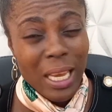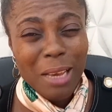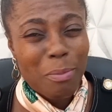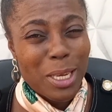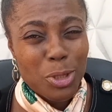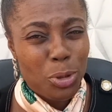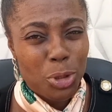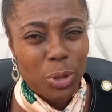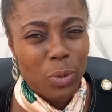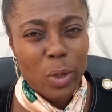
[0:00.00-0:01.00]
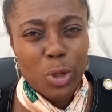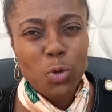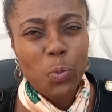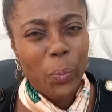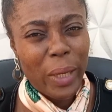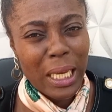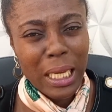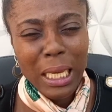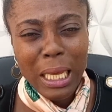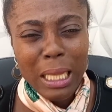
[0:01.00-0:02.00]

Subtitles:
And by so doing, when you pay